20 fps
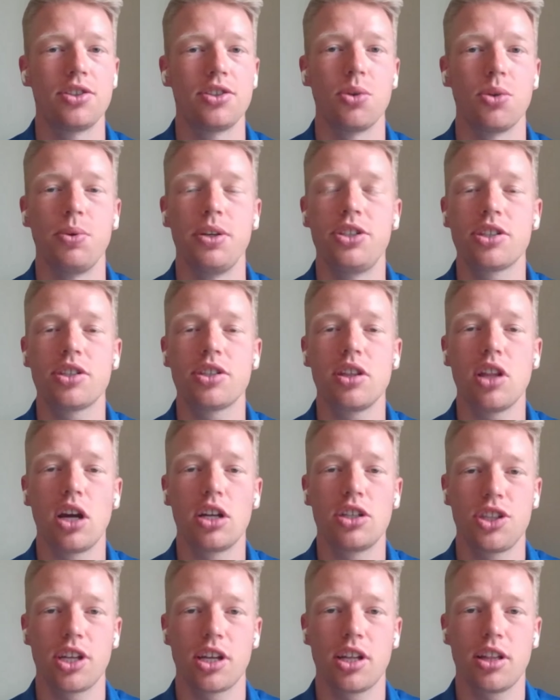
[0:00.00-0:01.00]
So we just
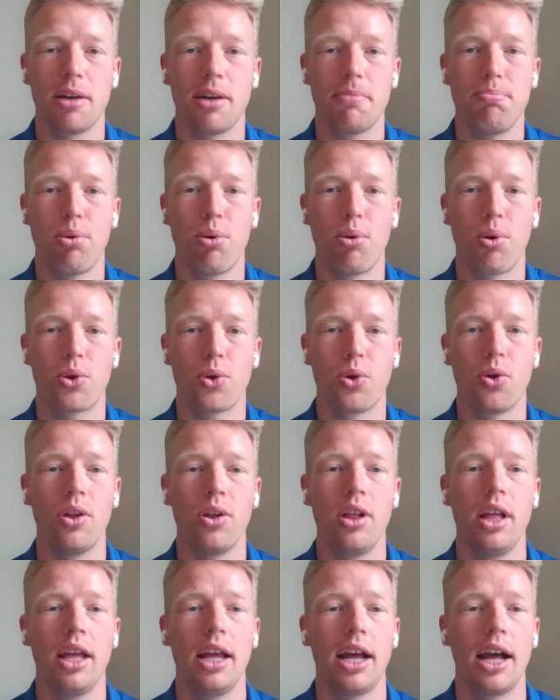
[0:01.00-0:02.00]
launched the club
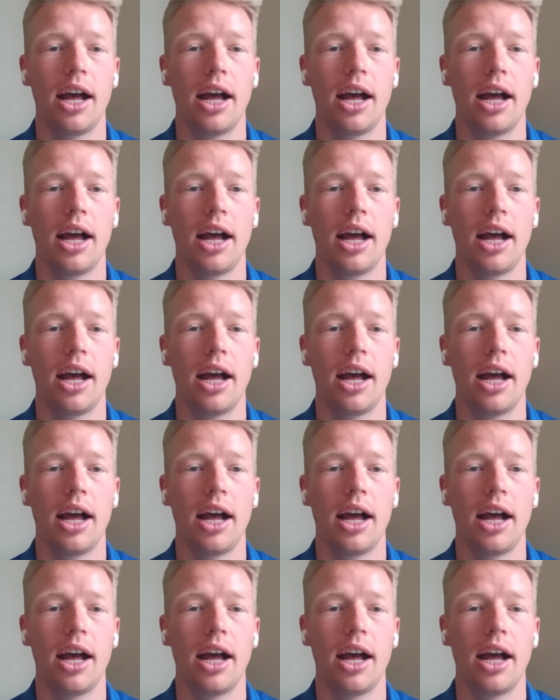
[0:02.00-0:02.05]
portal.